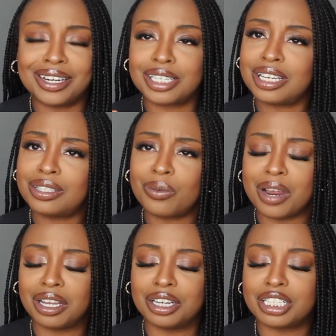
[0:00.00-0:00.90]
It's just a
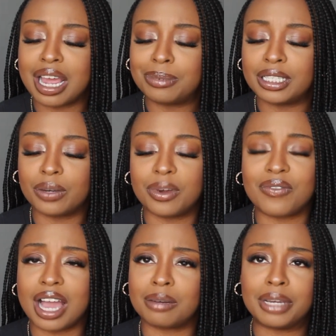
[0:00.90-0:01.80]
regular chapstick with
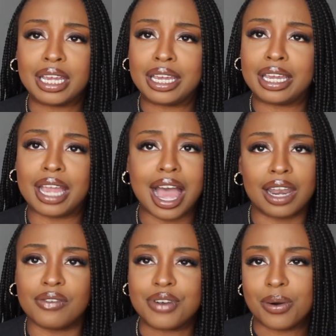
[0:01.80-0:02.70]
vitamin E,
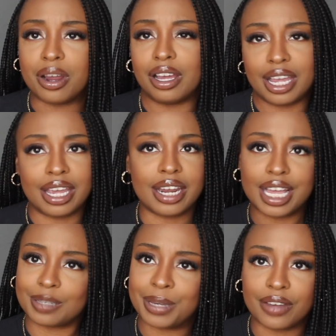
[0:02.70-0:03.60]
aloe vera, and
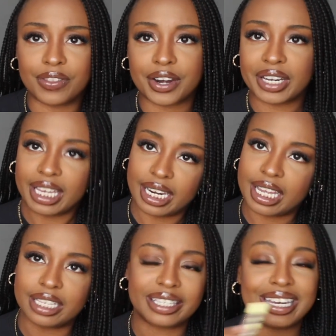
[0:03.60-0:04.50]
SPF 30 in
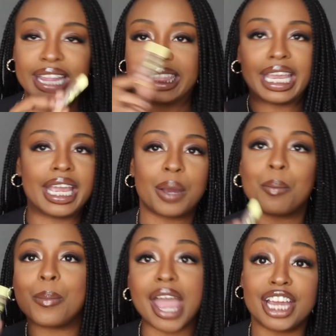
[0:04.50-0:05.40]
it. It's nothing
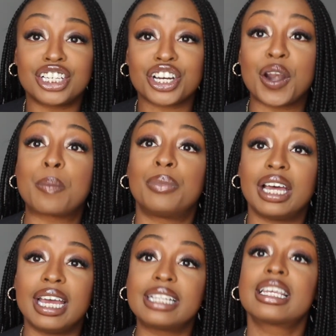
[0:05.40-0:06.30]
major,
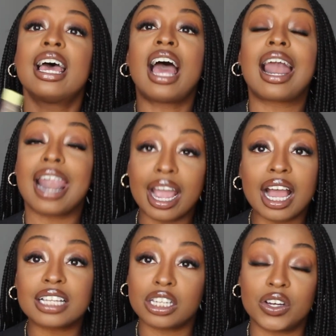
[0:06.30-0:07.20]
but like
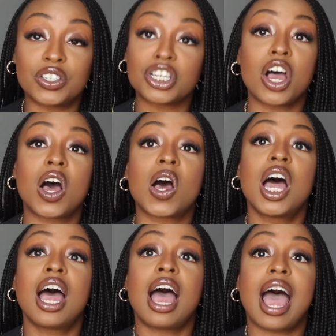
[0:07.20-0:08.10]
I told y'all,
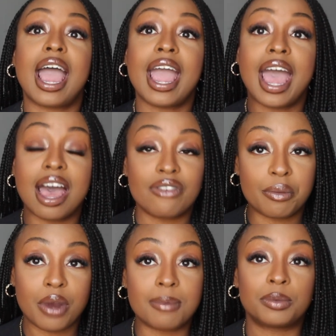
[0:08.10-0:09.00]
I have a
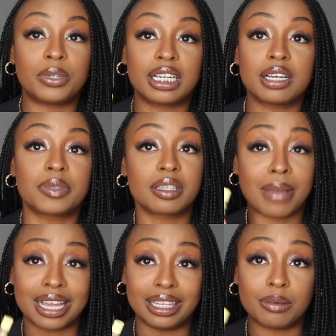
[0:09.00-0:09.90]
problem when it comes to
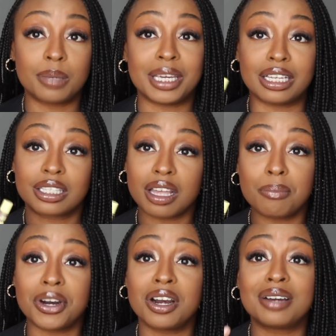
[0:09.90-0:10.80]
my lips being
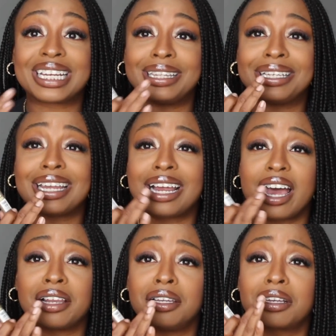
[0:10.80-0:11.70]
sunburned and then they
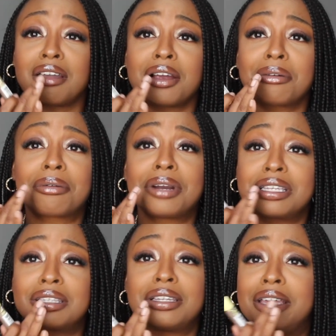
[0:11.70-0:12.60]
kind of look like
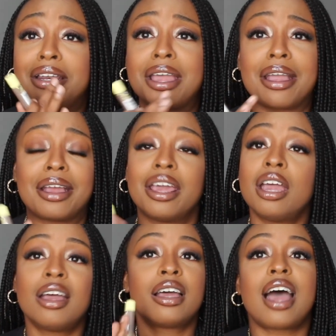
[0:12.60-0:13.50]
crusted, and
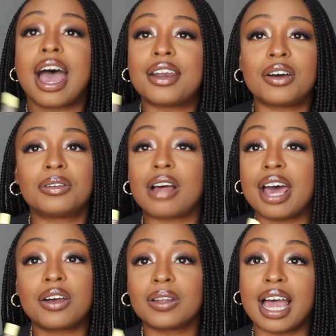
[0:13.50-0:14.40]
I
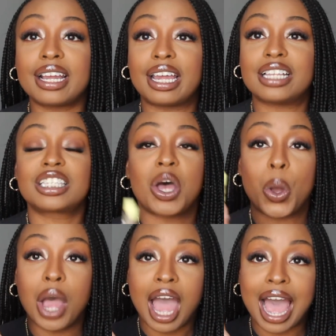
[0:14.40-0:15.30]
don't like it.
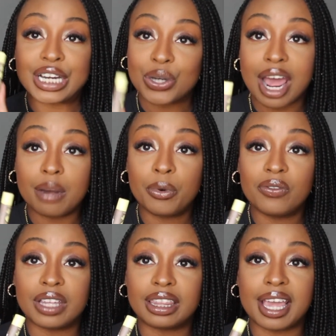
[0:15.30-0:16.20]
So I try to
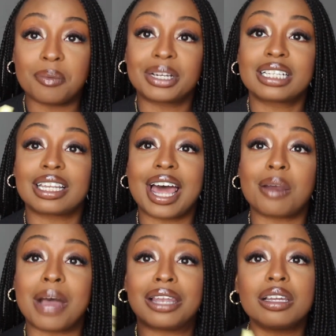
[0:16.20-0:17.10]
prevent that because a lot
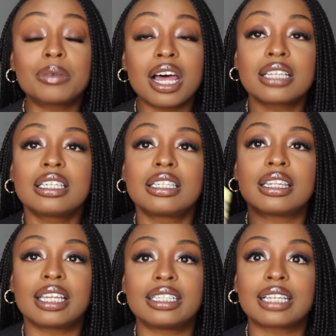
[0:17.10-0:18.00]
of my lip glosses
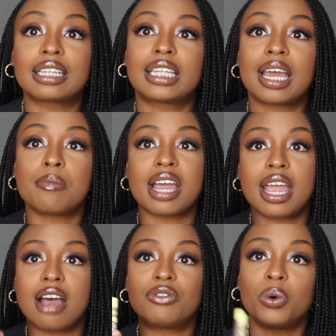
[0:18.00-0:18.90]
and things like that might
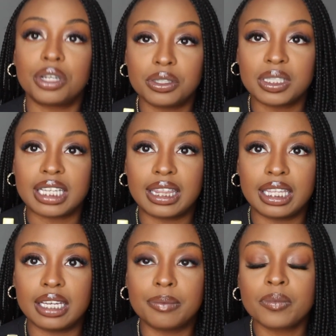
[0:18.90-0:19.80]
have oils in
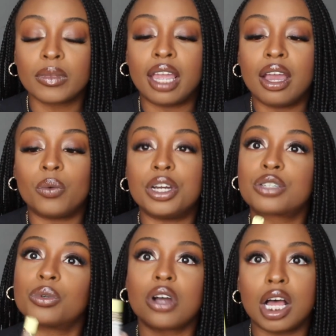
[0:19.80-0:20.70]
them, which
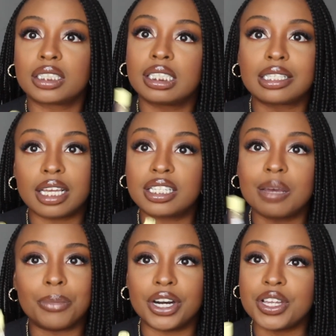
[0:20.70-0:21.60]
will cause the sun
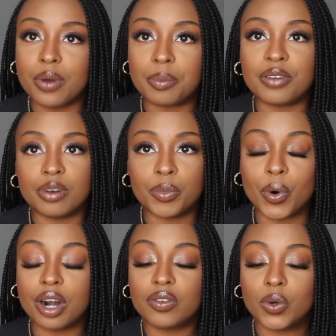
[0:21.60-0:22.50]
to burn you up even
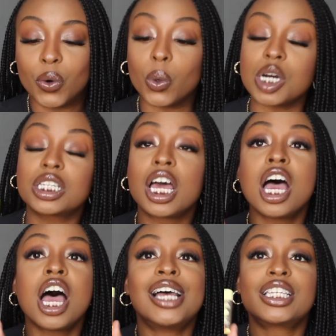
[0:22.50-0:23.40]
more, of course.
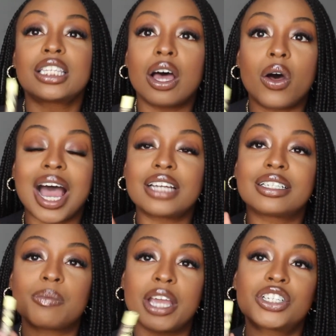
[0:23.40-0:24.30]
So I
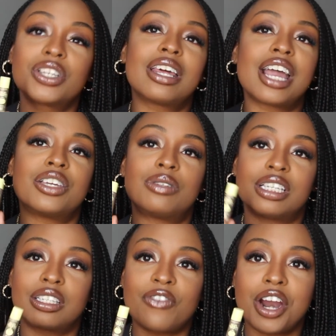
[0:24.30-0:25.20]
just make sure that I use
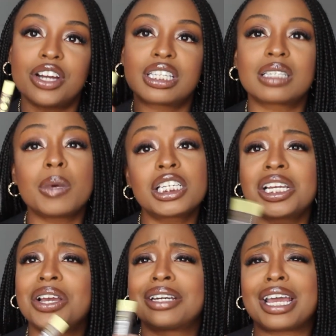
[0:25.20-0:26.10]
this first,
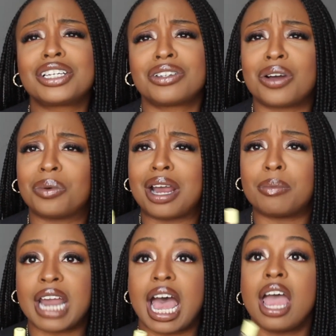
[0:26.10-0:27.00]
especially on days, you know, when
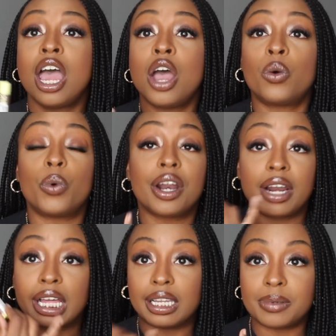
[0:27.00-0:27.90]
I'm not
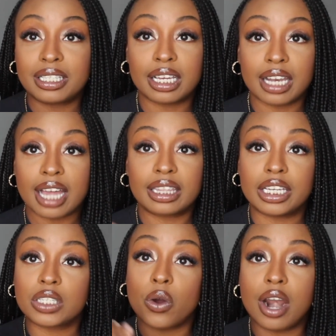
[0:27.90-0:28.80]
wearing lipstick like
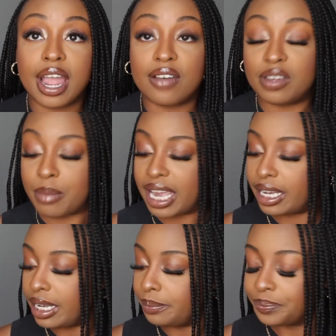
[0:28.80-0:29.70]
this or heavy
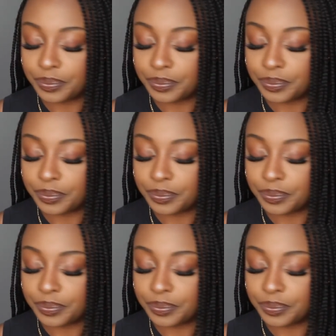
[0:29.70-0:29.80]
makeup.